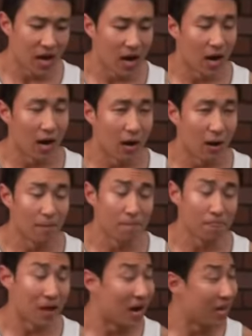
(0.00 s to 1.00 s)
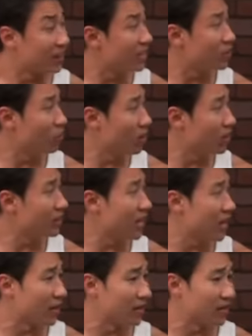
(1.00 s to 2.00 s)
I think one
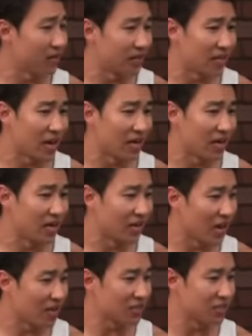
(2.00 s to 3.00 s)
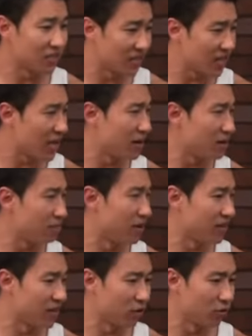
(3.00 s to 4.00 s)
that guys get,
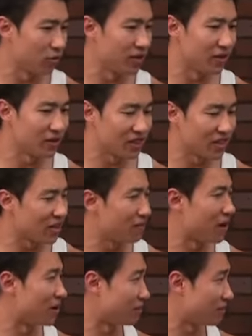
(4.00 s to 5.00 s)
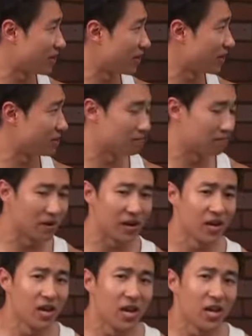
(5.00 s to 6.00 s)
but they don't really think about in the beginning,
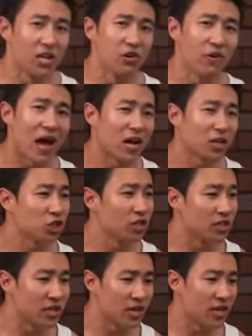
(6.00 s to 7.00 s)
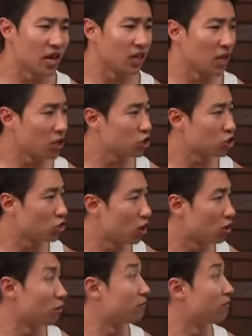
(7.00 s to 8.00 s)
but you actually get a lot
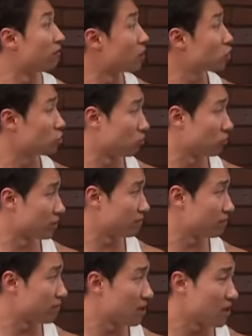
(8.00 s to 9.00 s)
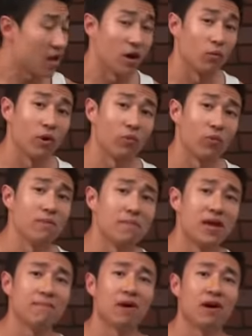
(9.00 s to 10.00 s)
stronger functionally. And what we
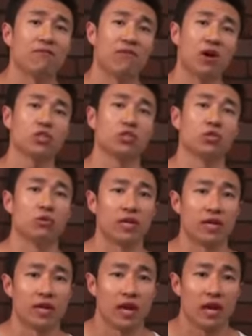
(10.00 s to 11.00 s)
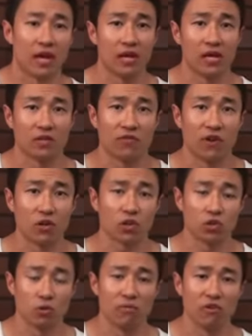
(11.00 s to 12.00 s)
mean by functionally is
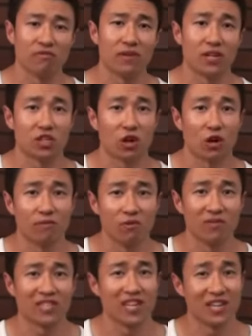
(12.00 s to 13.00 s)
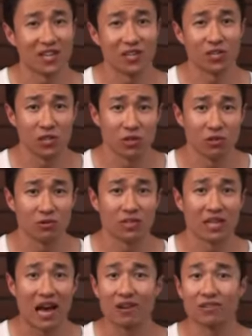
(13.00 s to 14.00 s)
functional movements are movements that you can
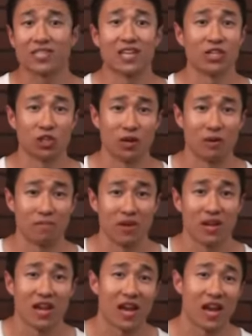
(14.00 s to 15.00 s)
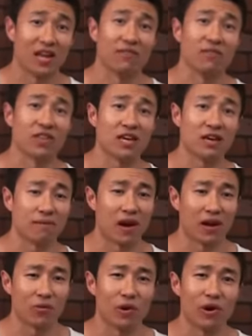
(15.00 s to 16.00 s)
use outside the gym. And if you think
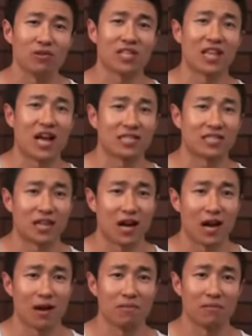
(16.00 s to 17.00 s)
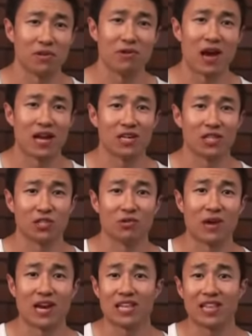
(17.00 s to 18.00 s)
about it, when was the last time you had to
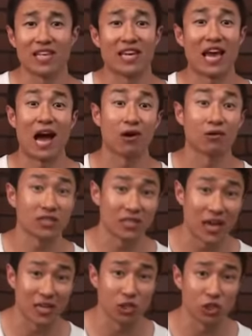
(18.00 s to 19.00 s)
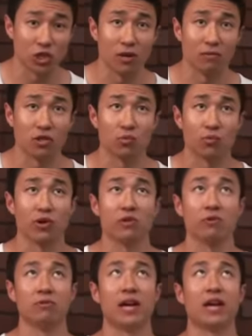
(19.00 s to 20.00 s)
do anything outside the gym to where
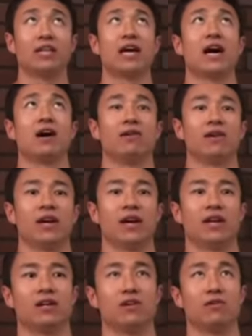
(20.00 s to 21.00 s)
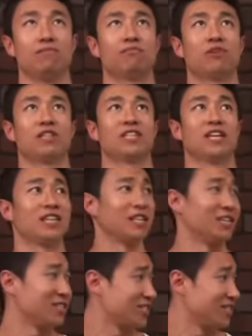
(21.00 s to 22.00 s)
you lay down and you press like
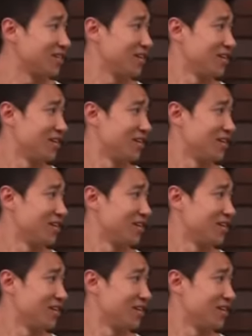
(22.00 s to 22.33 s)
this?